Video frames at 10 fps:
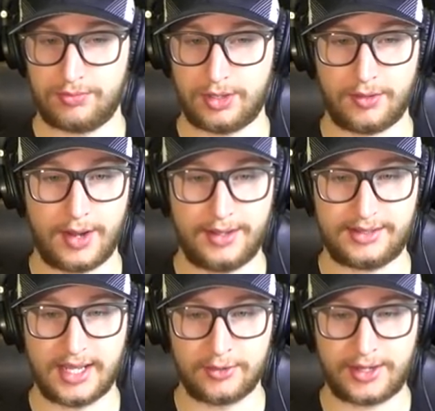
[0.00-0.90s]
All right,
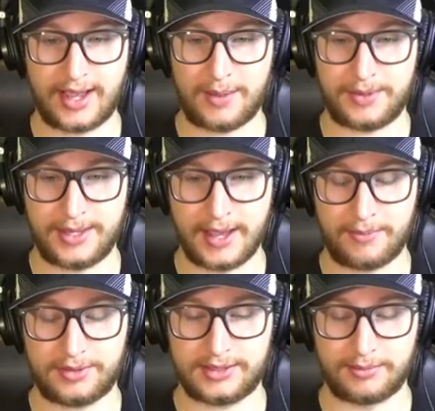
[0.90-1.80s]
salary cap, yep,
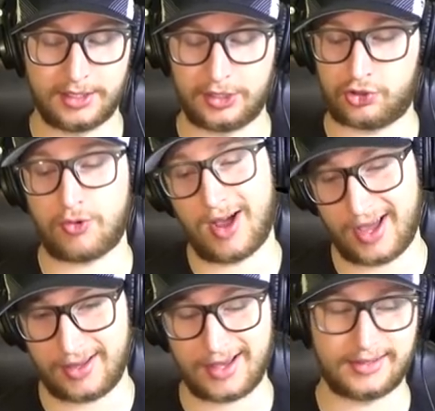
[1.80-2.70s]
because I'm going to
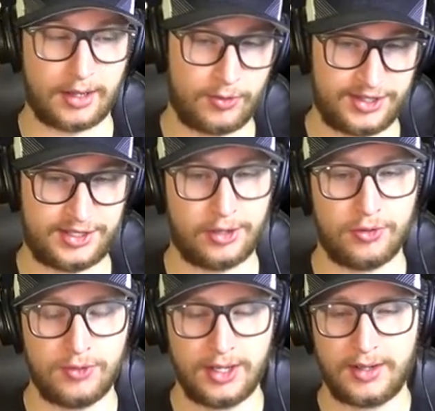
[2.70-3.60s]
try, as I always
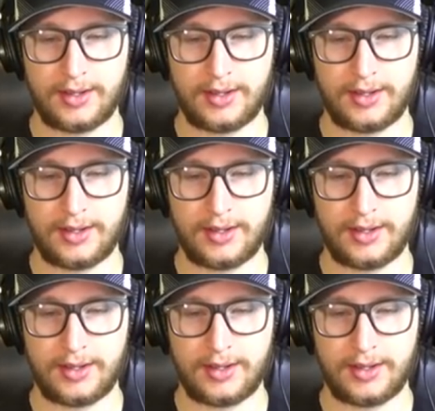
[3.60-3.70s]
do,